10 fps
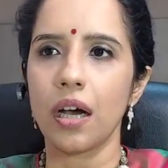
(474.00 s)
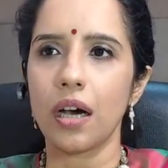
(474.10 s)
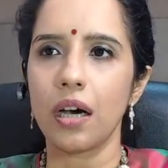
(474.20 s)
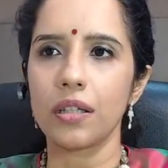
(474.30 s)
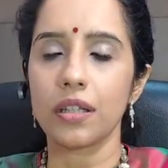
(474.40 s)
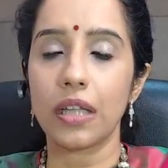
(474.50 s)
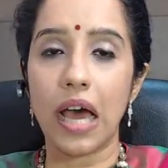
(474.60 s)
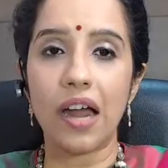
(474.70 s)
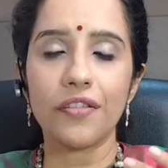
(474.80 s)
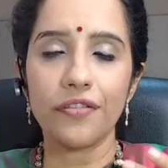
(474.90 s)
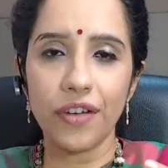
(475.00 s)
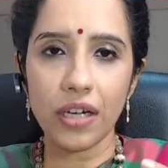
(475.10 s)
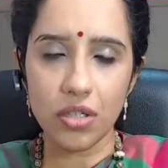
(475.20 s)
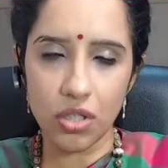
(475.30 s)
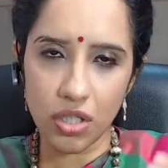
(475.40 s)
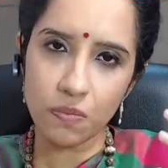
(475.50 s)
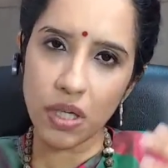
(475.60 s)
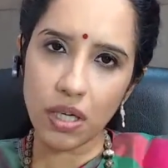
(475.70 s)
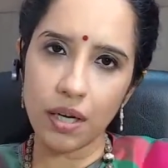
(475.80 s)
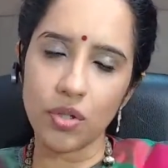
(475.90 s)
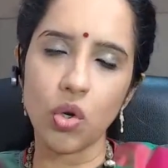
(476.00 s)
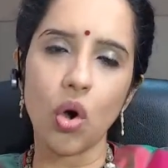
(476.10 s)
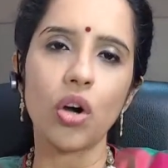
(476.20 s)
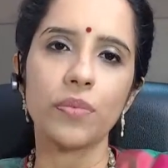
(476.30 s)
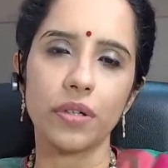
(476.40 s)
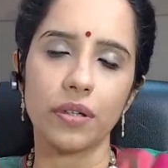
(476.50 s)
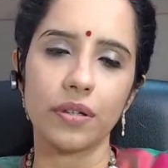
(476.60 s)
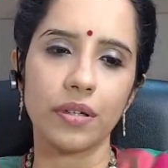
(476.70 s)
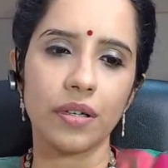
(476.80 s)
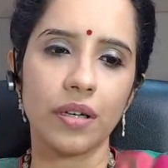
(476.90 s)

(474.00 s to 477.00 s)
our functions become dormant.